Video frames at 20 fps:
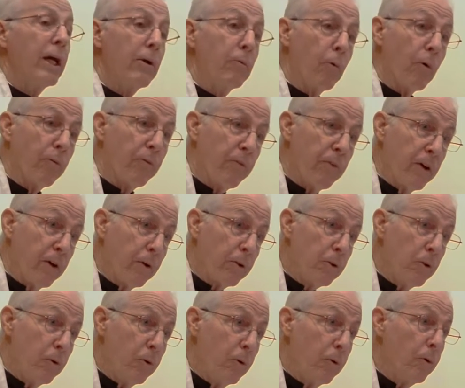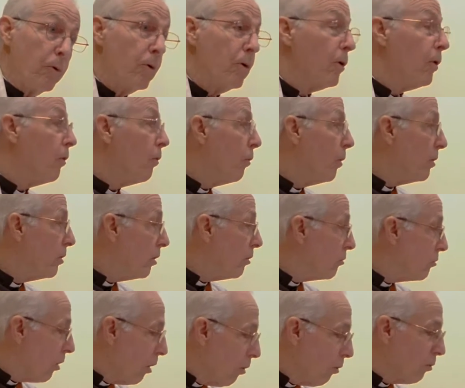He will fill you with
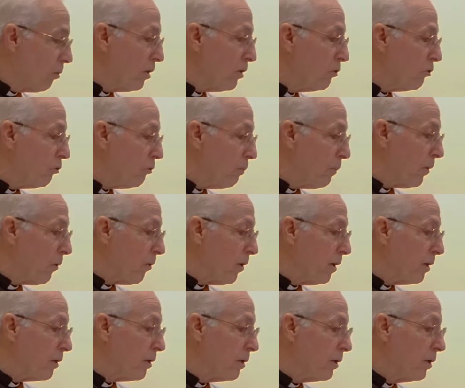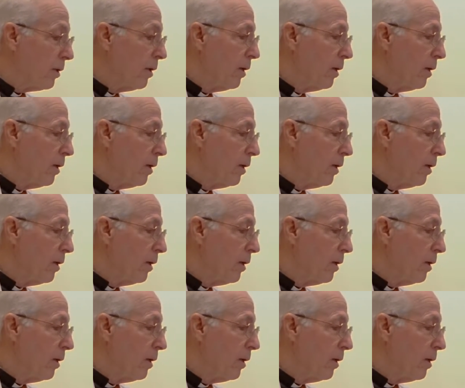his Holy Spirit,